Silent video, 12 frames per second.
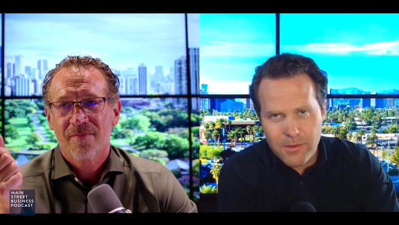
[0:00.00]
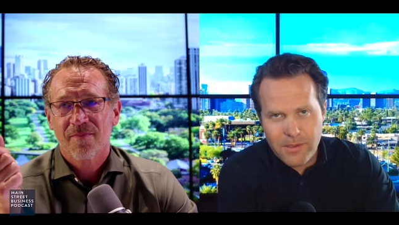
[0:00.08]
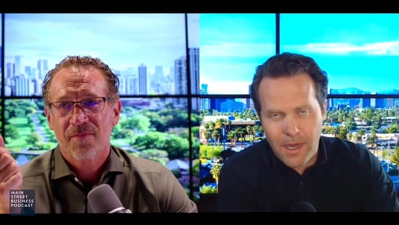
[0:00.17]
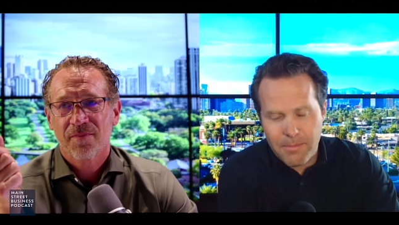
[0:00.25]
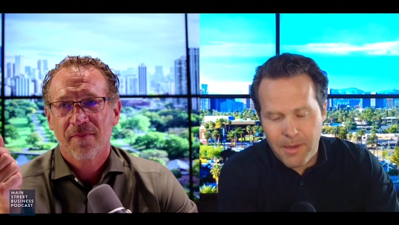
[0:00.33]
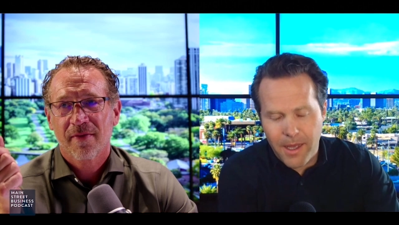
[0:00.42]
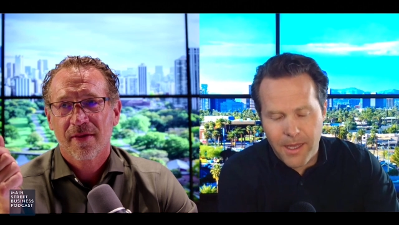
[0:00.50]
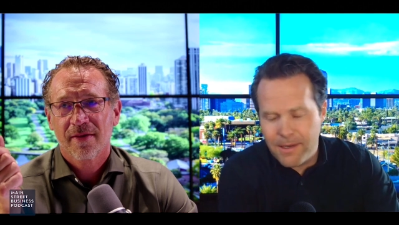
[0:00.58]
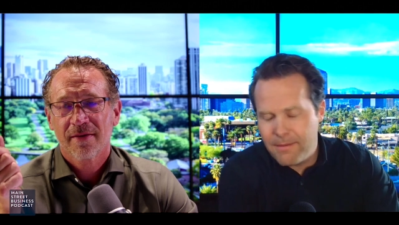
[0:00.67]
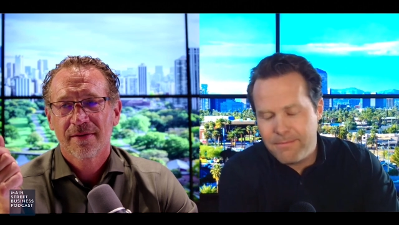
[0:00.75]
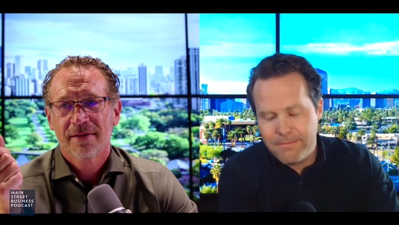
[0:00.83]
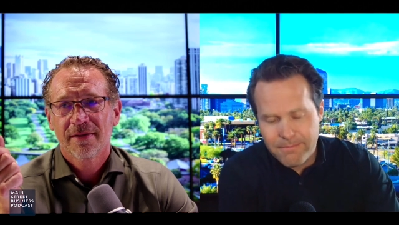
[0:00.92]
Speaker 1: the new Top
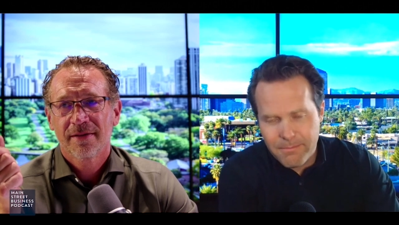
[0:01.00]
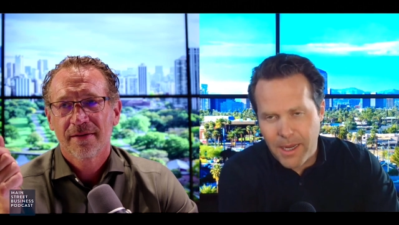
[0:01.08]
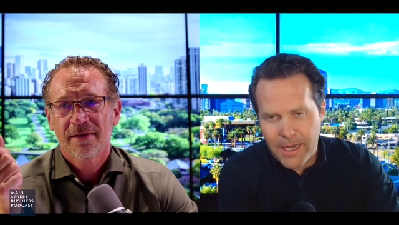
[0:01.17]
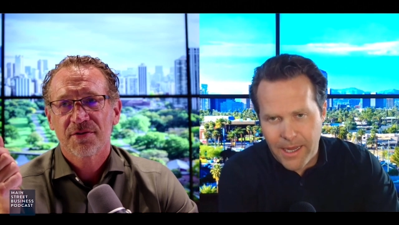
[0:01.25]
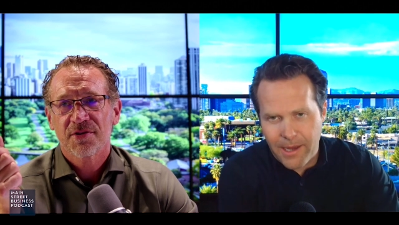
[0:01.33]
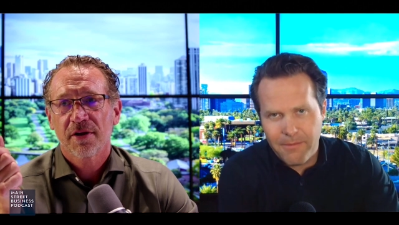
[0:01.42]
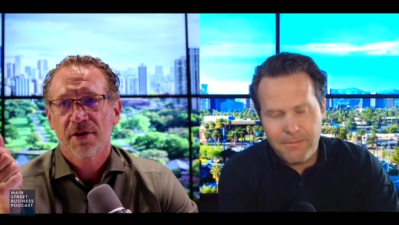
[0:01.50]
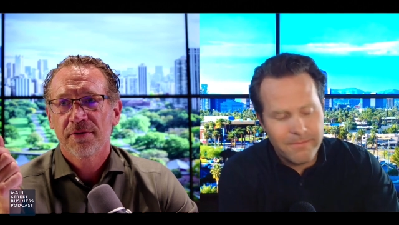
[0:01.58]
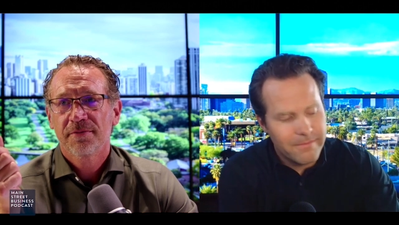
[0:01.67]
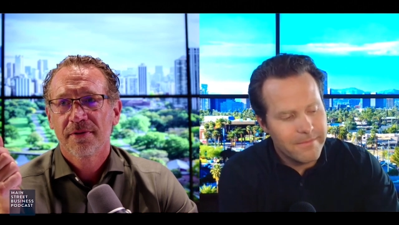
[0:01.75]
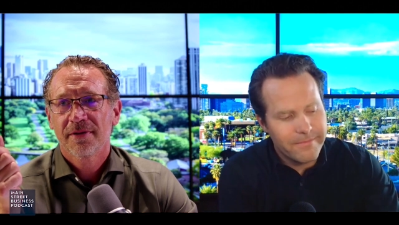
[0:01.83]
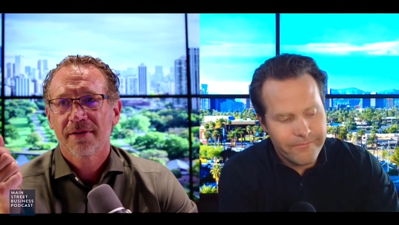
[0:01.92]
Gun, it's by now, you.
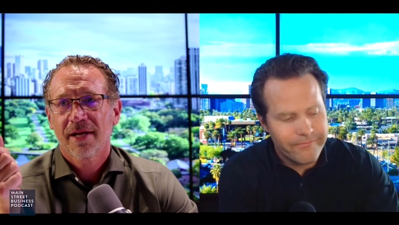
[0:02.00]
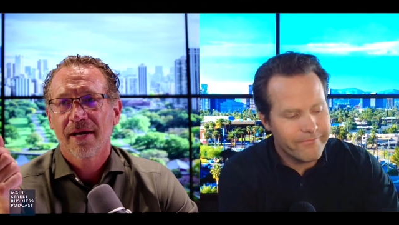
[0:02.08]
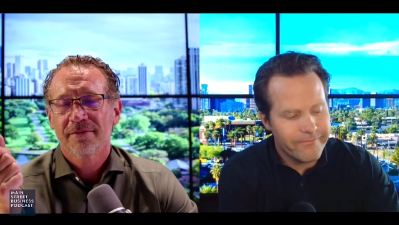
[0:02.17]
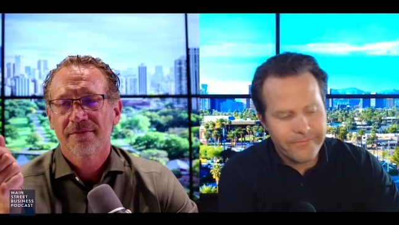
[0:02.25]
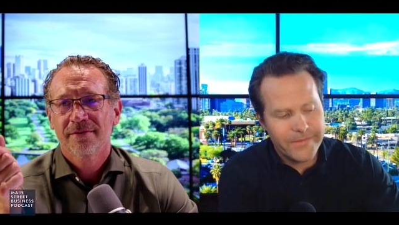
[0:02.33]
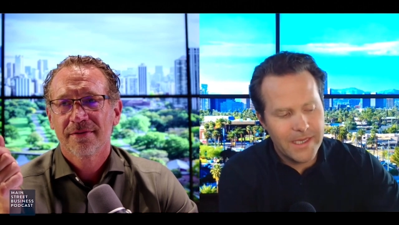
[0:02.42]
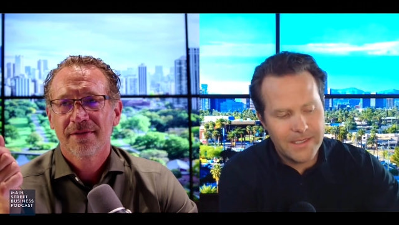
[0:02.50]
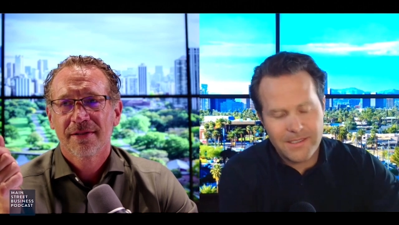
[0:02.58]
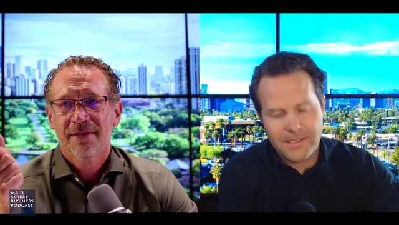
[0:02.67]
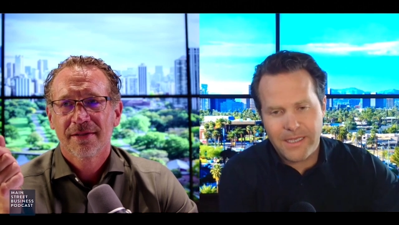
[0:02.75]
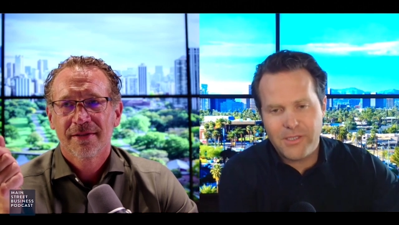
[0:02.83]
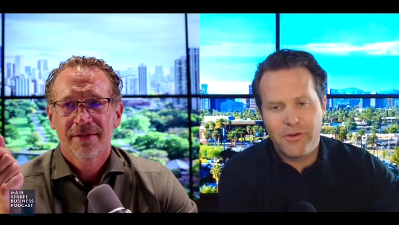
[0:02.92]
yeah,
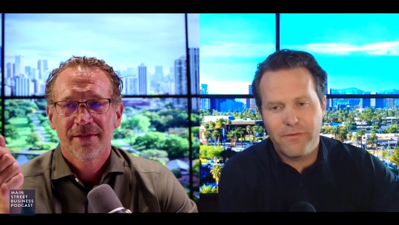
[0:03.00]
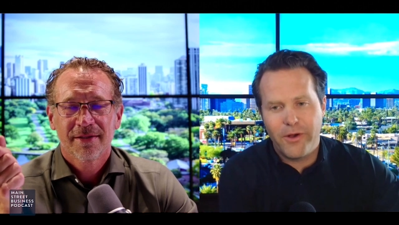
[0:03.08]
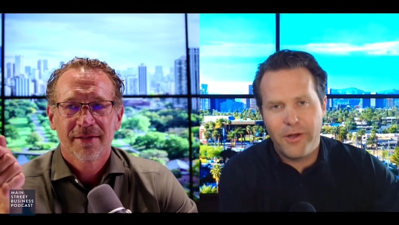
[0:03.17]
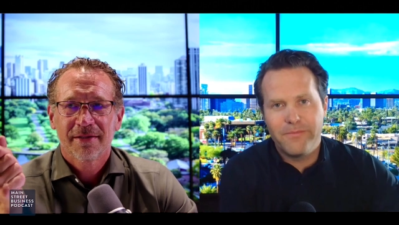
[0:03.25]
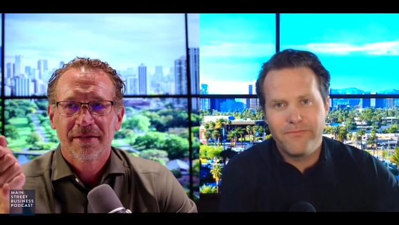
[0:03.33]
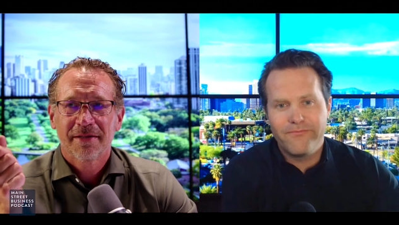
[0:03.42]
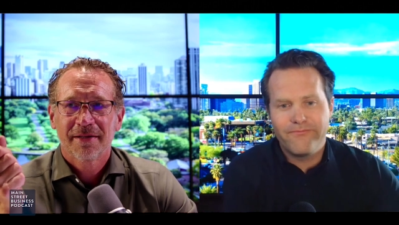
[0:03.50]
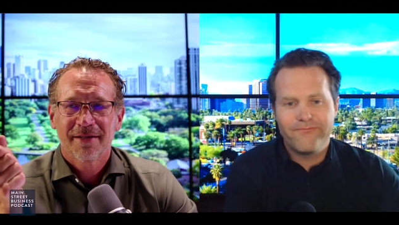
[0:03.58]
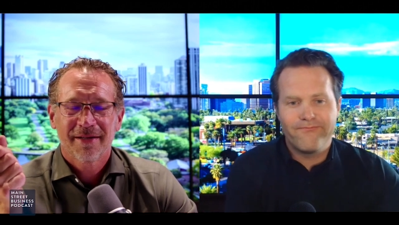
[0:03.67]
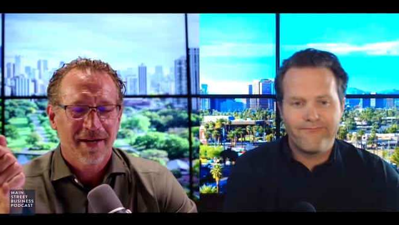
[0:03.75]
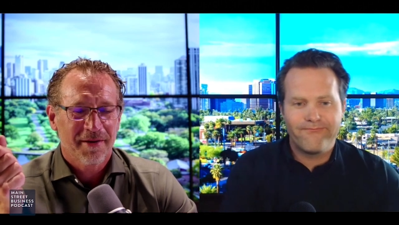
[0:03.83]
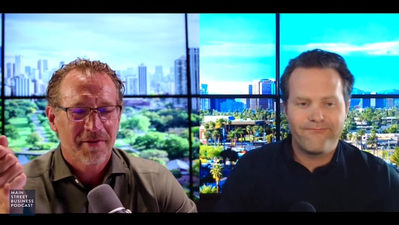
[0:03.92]
it's that's your fault.
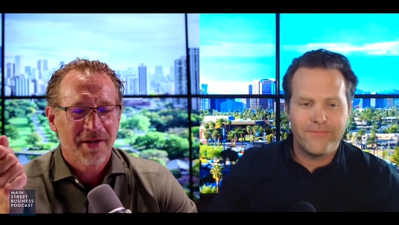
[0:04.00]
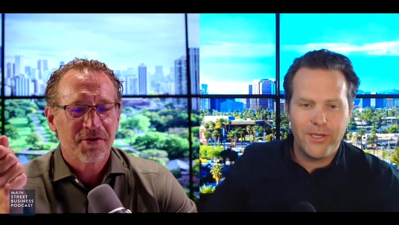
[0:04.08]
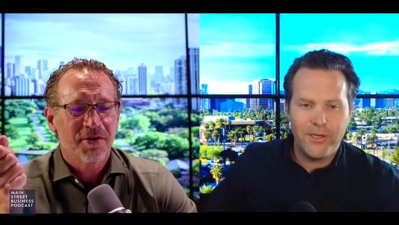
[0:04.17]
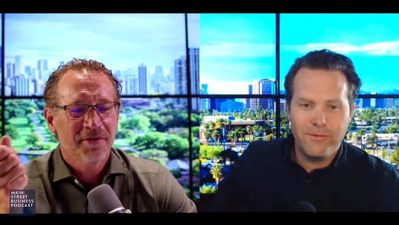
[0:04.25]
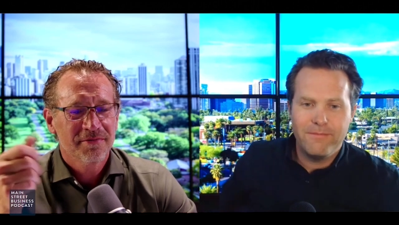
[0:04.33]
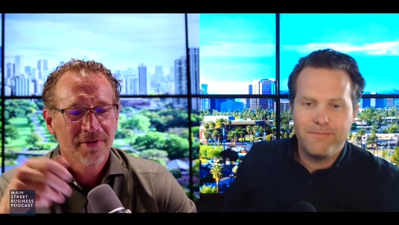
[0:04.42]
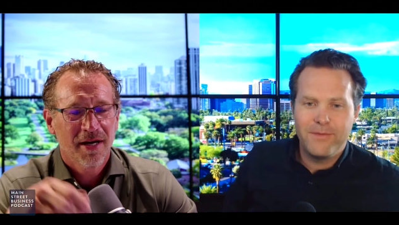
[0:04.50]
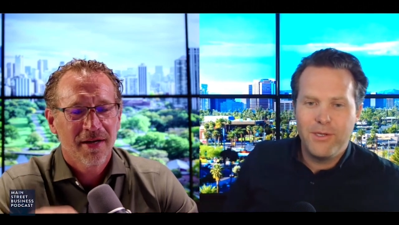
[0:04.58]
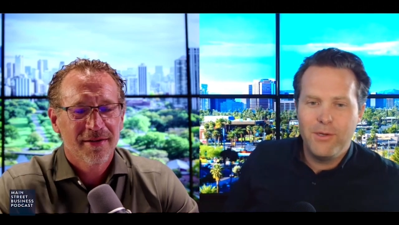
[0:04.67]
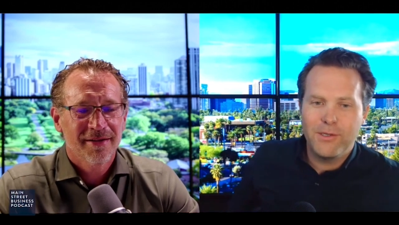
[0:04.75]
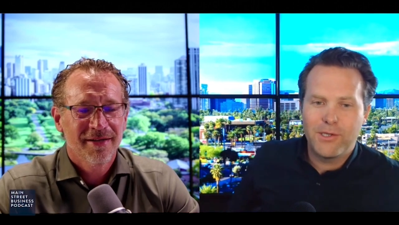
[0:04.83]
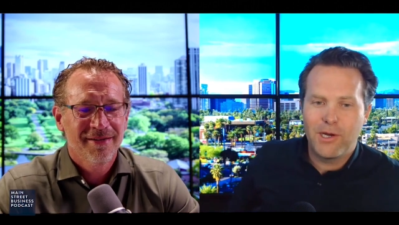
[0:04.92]
Speaker 2: Yeah, that's true. You,
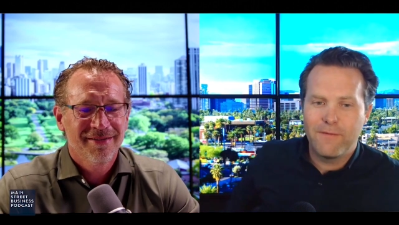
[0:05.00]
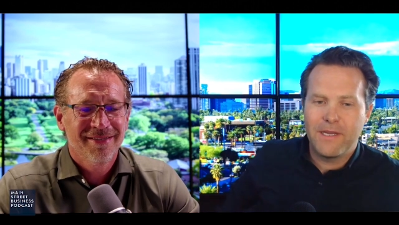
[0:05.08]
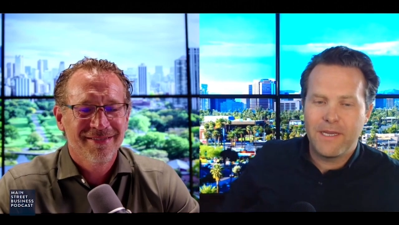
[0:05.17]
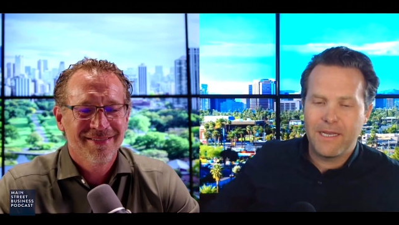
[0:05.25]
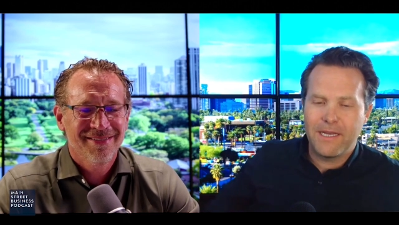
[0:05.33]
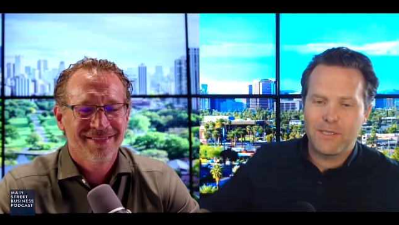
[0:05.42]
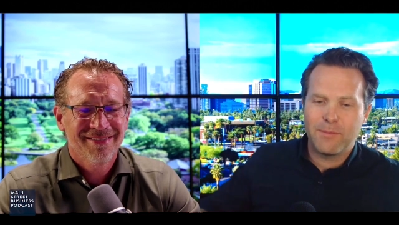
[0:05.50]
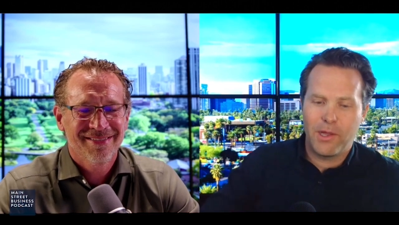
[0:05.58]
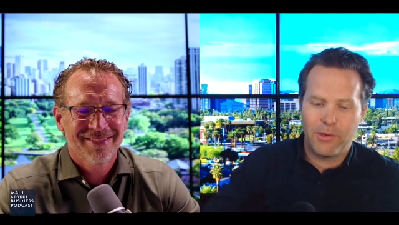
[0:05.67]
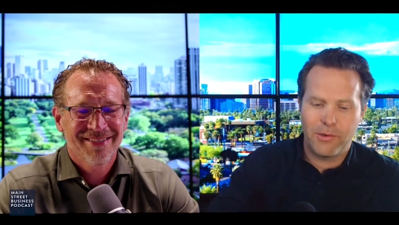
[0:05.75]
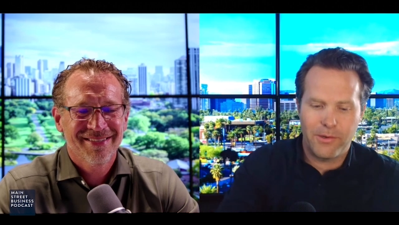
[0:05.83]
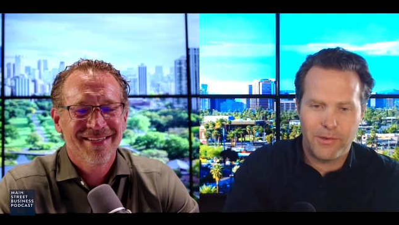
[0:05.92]
Speaker 1: you deserve to get a
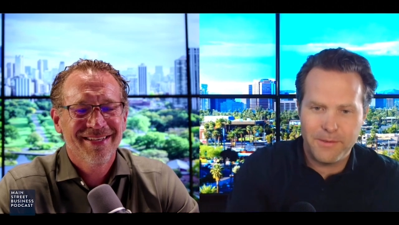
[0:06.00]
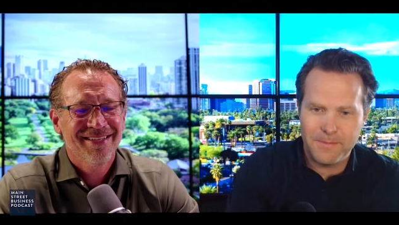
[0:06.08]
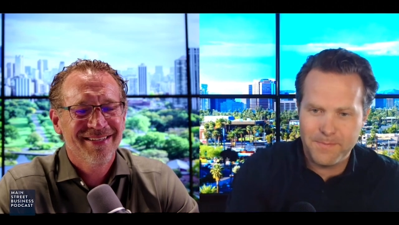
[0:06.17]
spoiler alert.